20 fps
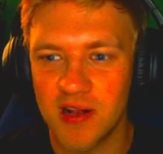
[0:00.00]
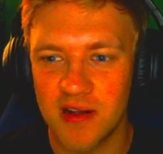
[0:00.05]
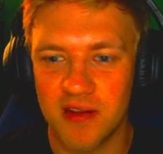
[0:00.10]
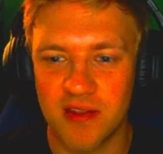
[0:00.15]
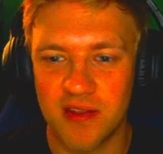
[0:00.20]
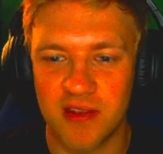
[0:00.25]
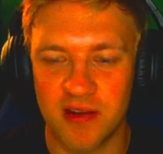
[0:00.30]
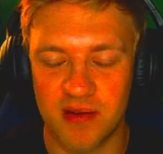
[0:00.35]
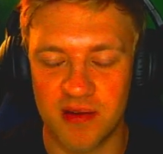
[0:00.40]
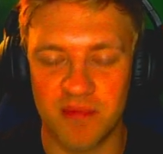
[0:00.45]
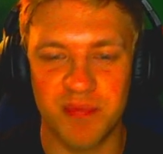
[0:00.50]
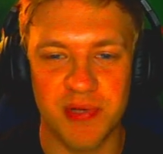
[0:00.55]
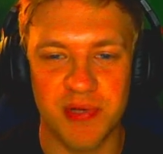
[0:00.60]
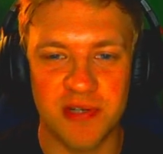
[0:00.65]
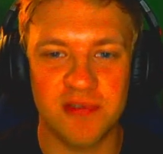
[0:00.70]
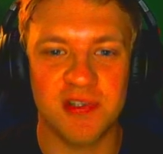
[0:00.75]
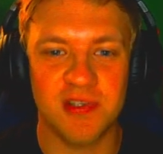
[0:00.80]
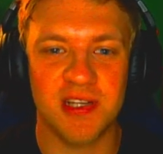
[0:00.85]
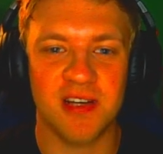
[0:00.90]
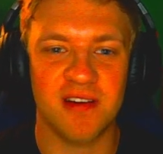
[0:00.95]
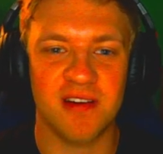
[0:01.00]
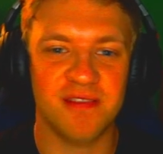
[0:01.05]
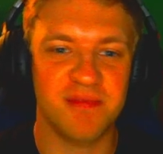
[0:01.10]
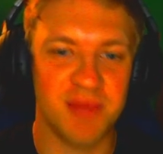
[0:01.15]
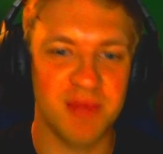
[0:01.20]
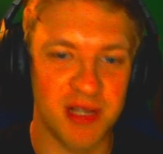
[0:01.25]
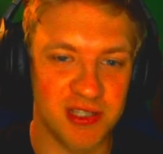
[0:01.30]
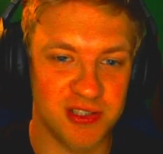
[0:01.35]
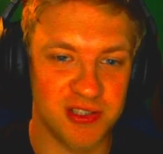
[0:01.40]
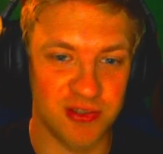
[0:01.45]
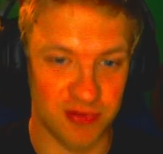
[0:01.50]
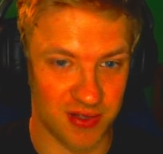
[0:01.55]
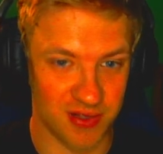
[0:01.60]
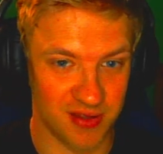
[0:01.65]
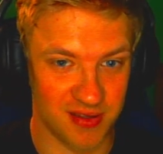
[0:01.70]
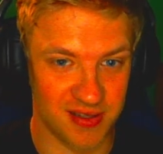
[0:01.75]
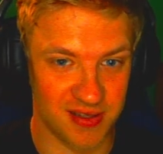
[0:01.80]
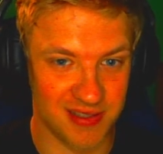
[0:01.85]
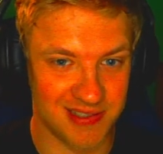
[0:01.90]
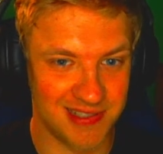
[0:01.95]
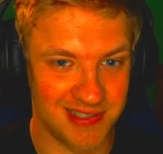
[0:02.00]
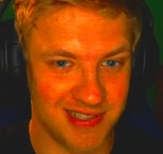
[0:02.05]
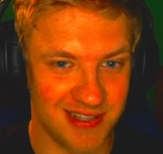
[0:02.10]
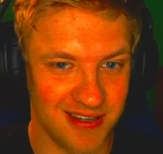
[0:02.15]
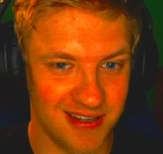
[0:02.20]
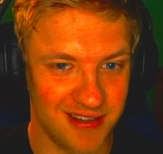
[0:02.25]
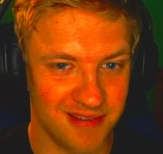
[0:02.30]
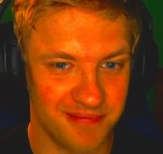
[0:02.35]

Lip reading: the beauty of me doing this.